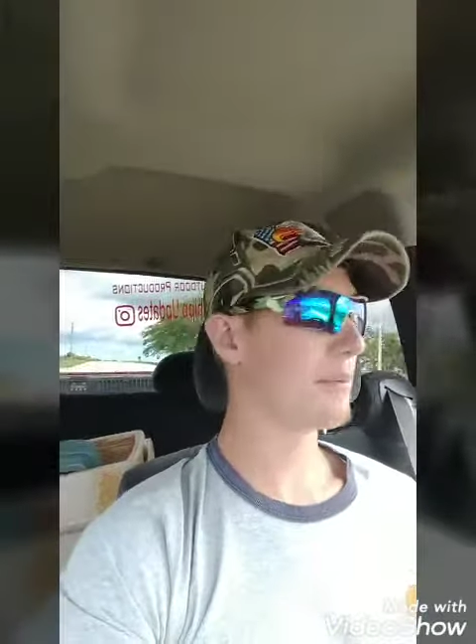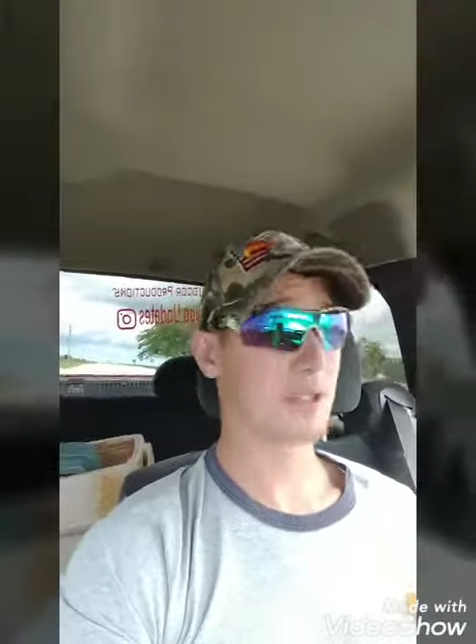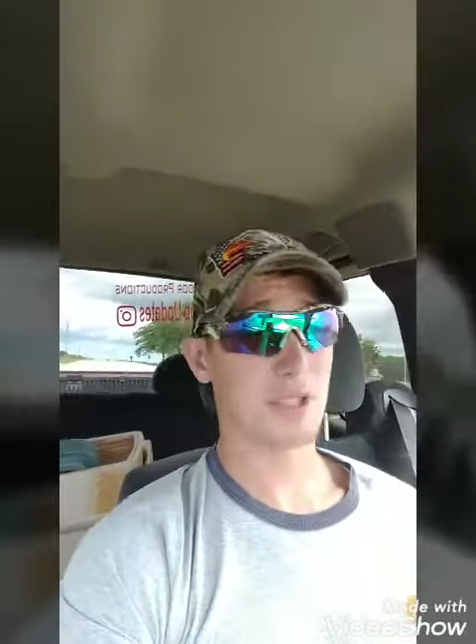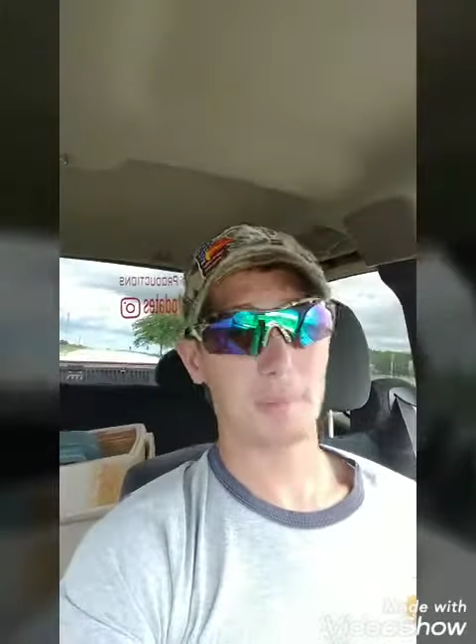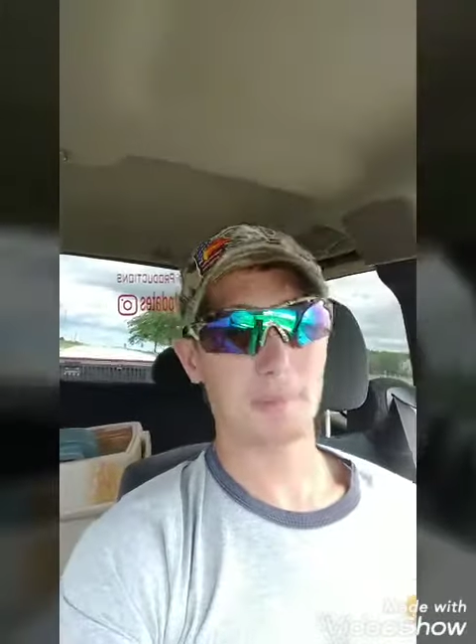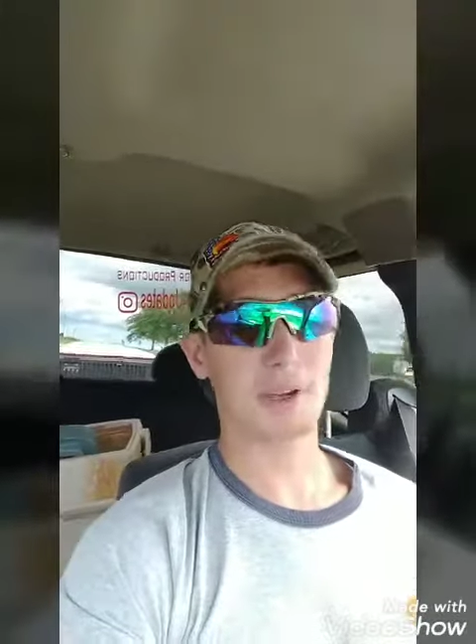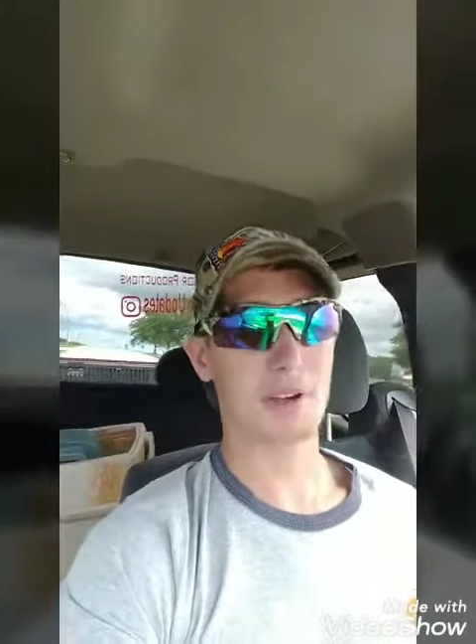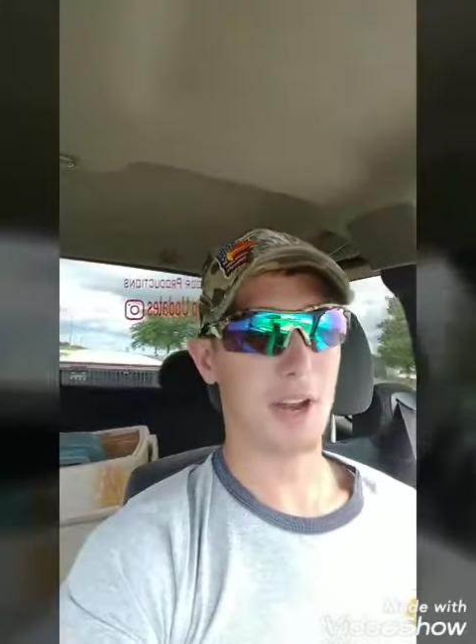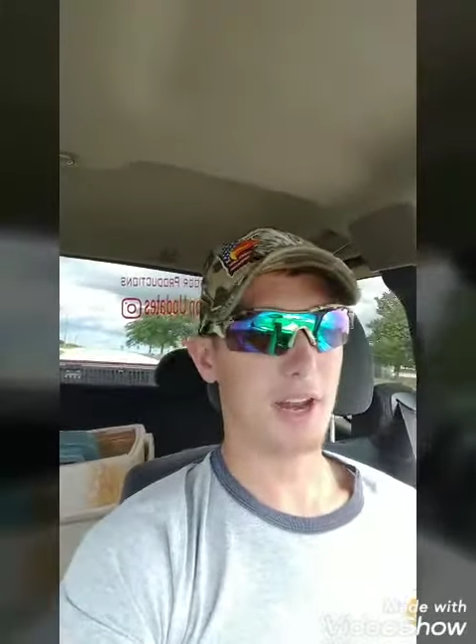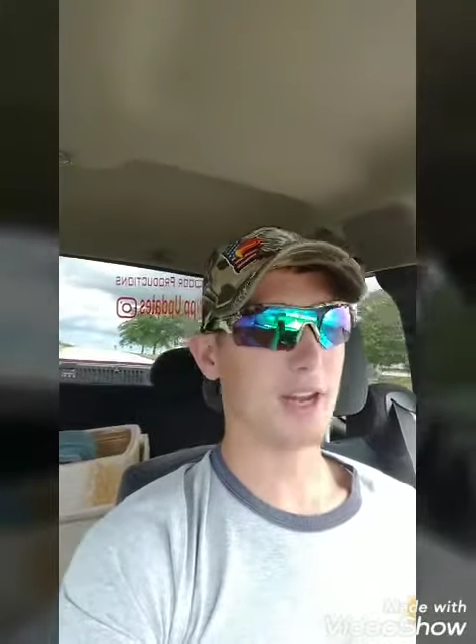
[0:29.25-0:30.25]
was up in
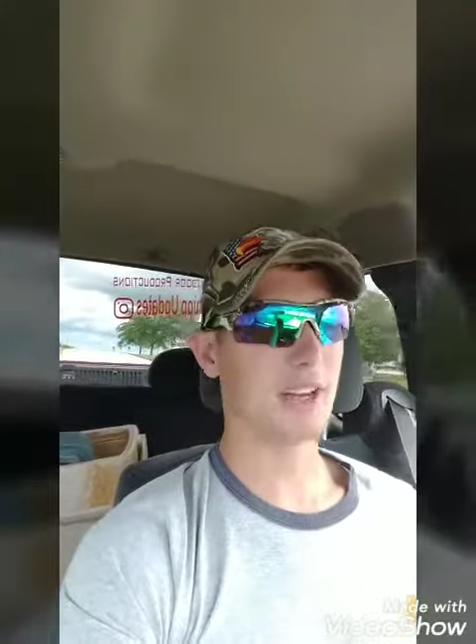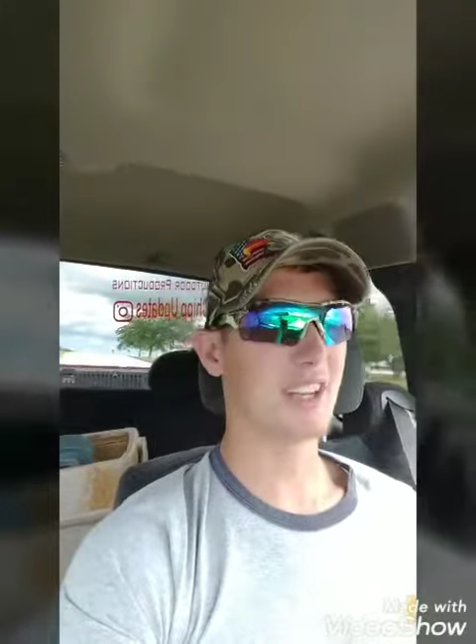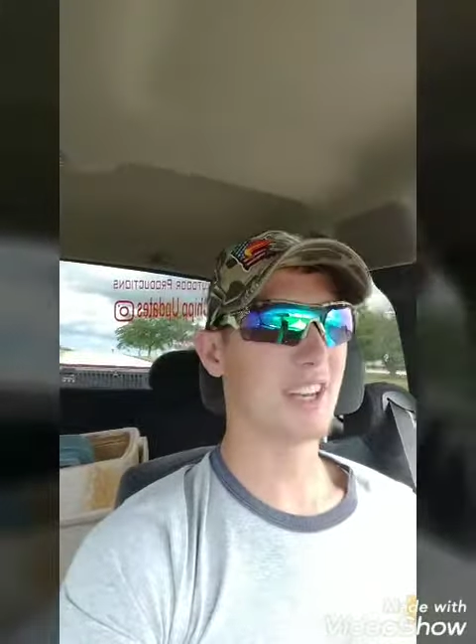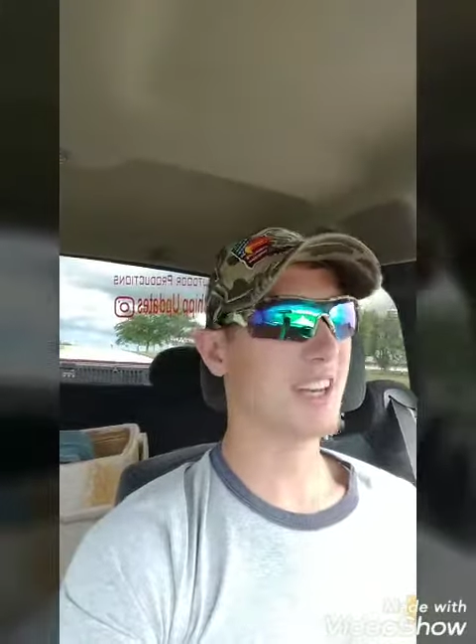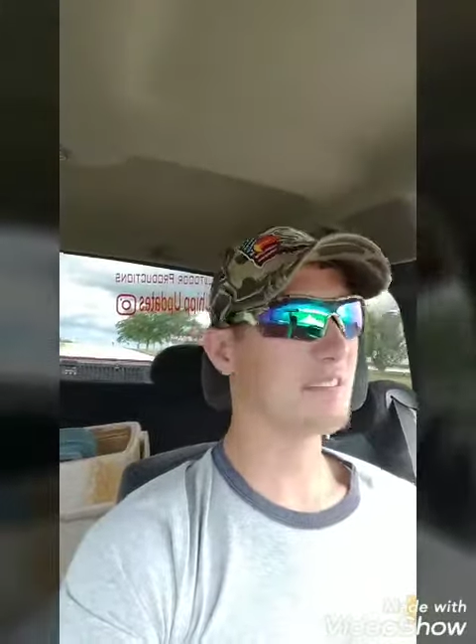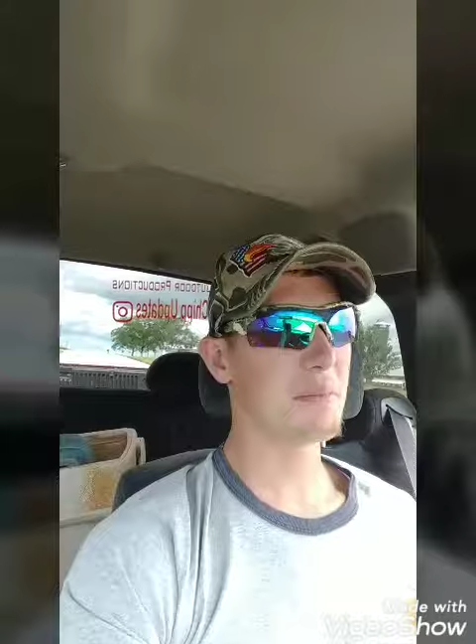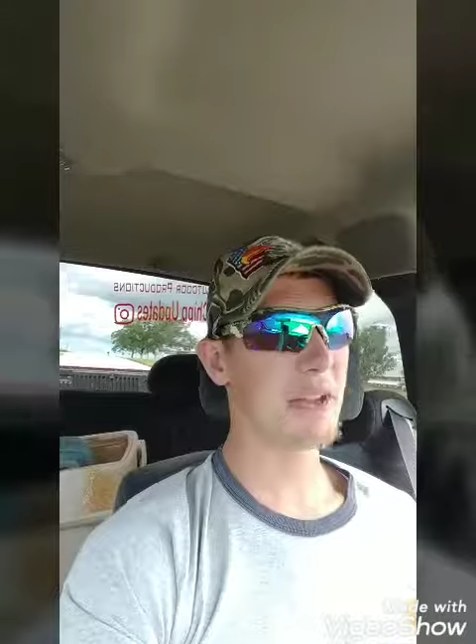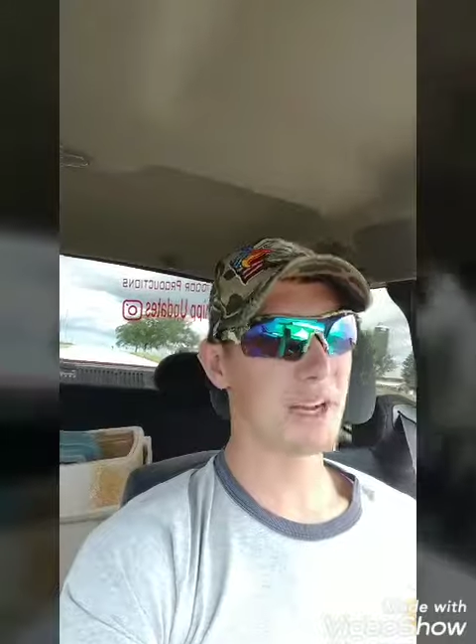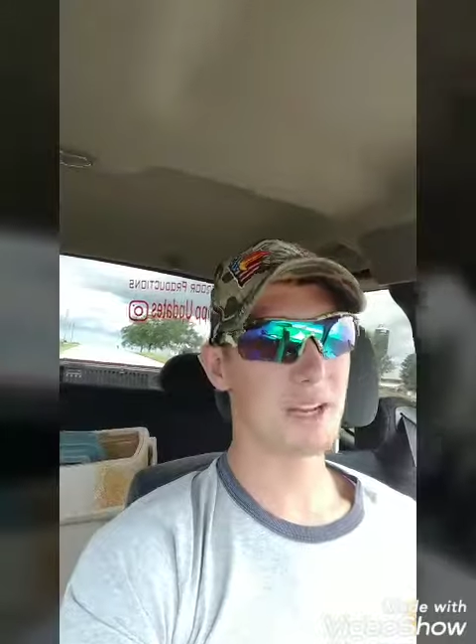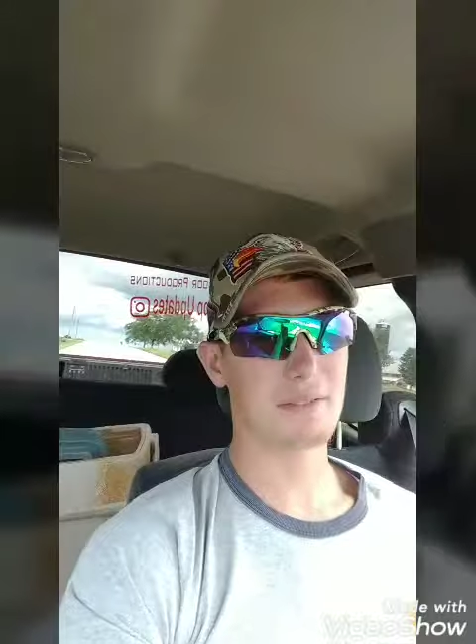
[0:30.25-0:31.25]
Crandon, did, never
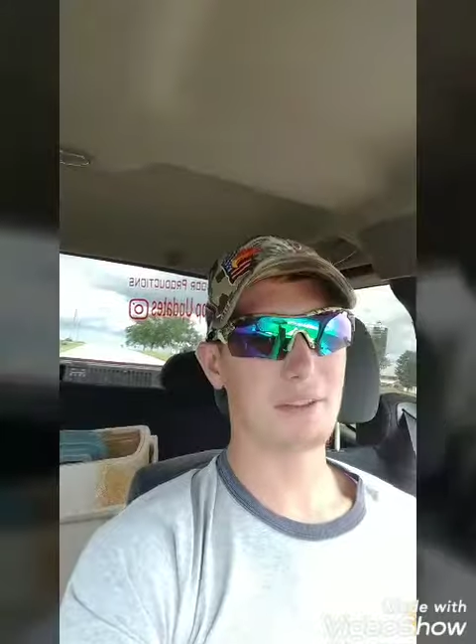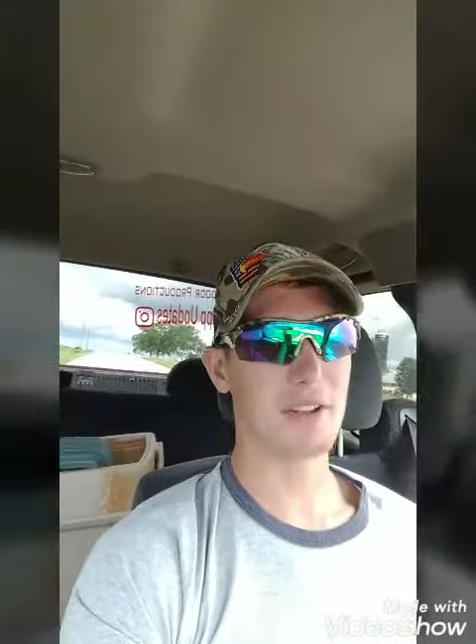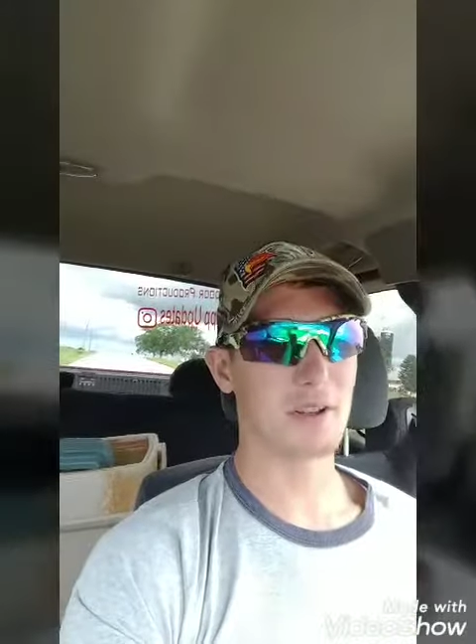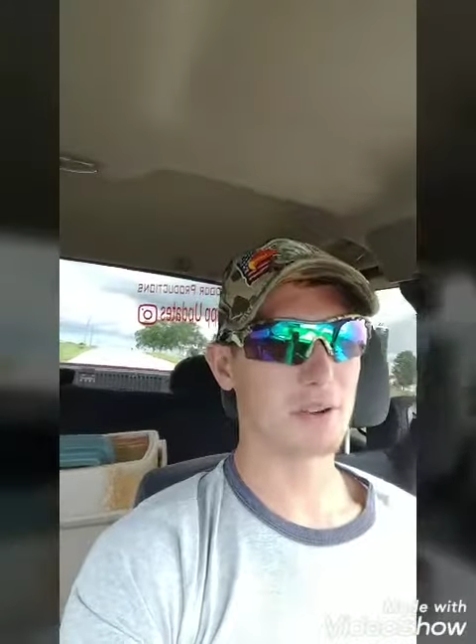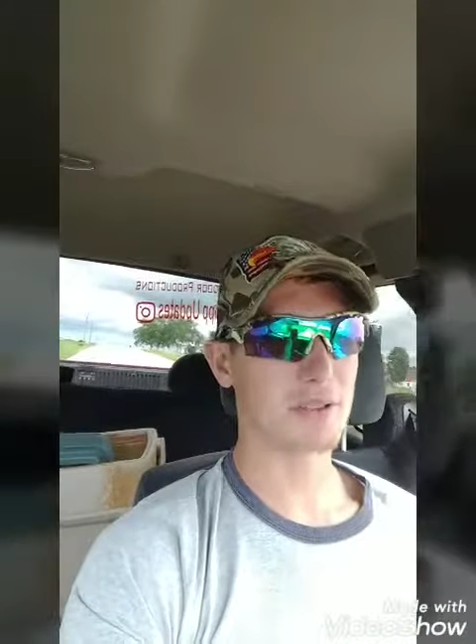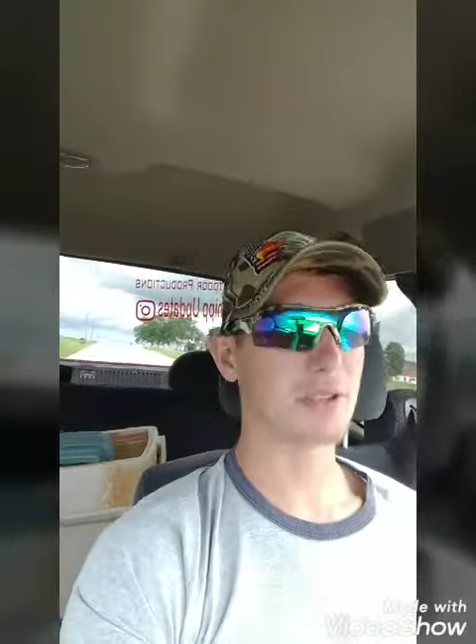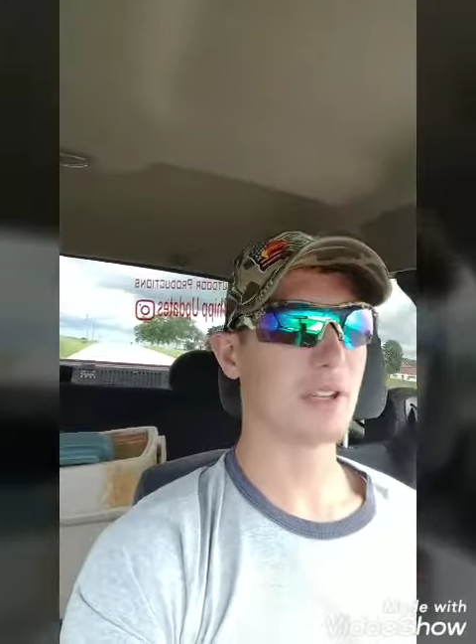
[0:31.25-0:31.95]
made any videos.